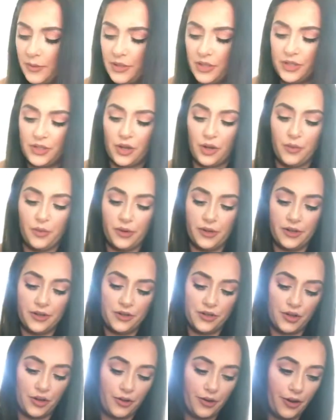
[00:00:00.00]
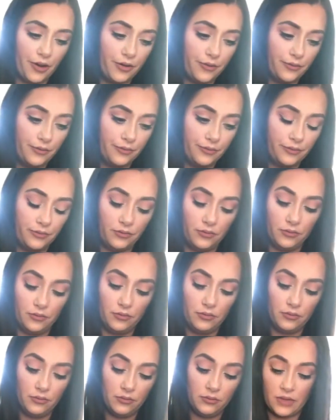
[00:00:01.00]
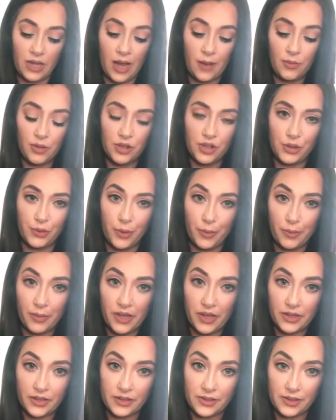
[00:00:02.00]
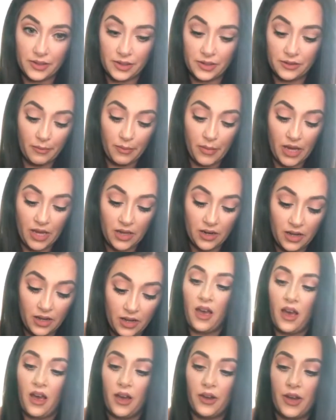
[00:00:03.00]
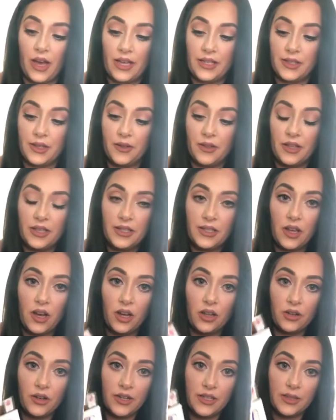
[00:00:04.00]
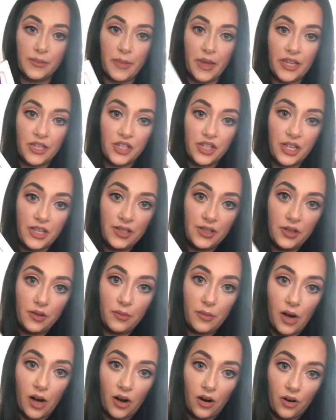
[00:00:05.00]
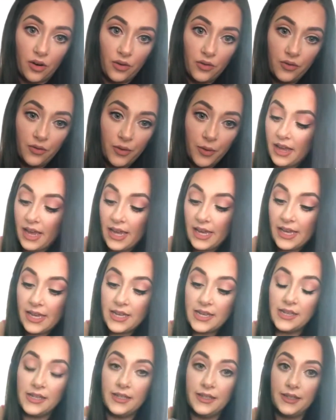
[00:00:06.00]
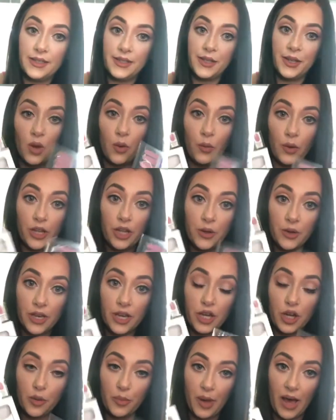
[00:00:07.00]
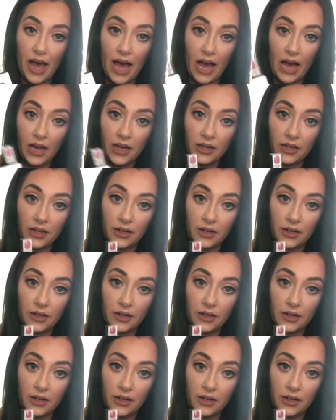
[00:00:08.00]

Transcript: just open it and show y'all. I'm going to do a mixed mani. Okay, so this color is Manchester Mauve. And when you get your pack,